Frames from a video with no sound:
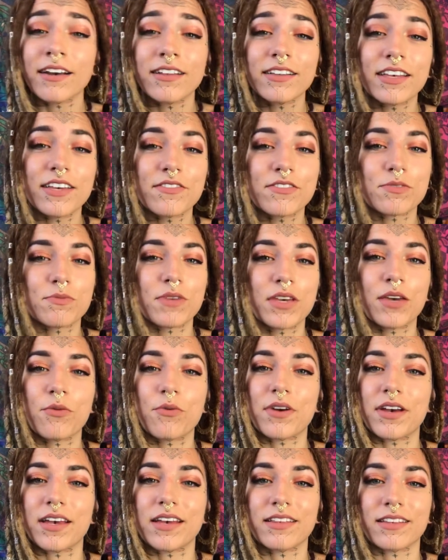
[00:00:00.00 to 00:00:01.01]
of leaves me
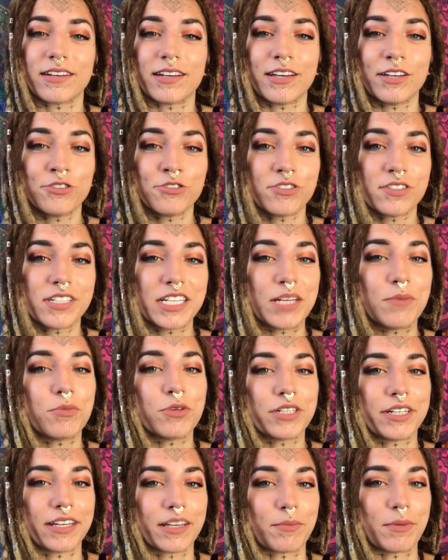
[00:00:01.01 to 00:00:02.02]
with an interesting
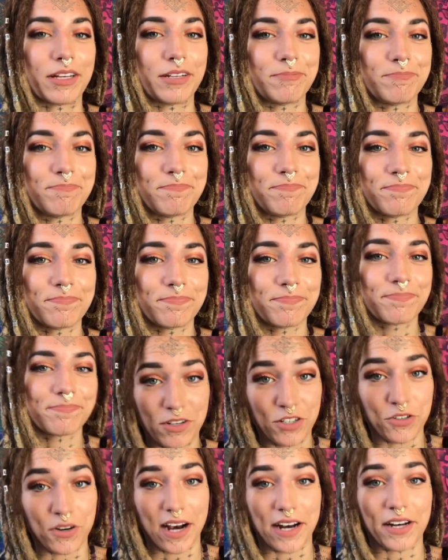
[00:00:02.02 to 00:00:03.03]
predicament been
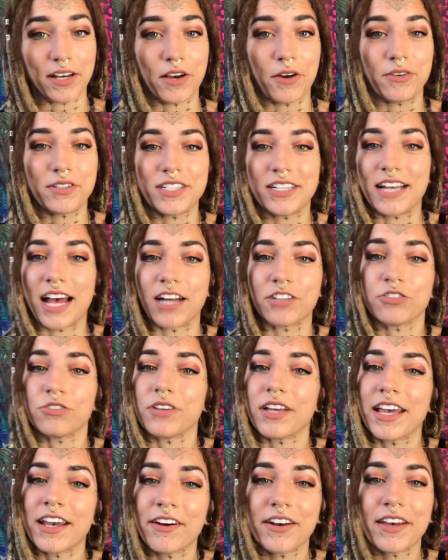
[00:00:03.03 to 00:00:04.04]
trying to go to natural
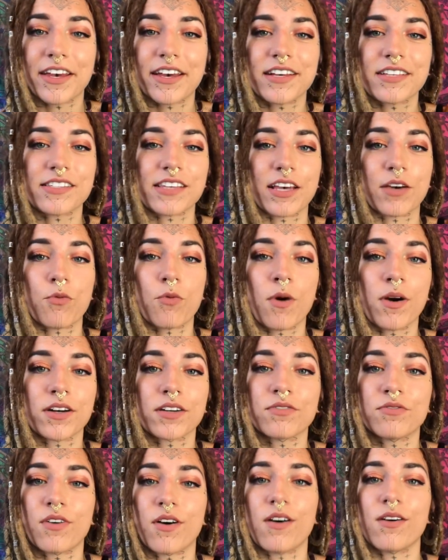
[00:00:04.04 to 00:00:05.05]
areas like
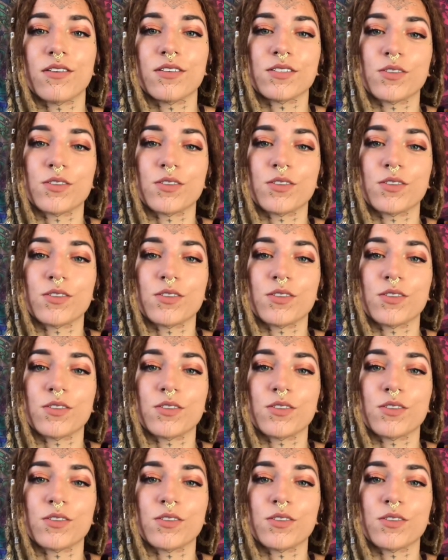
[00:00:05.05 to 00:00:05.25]
waterfalls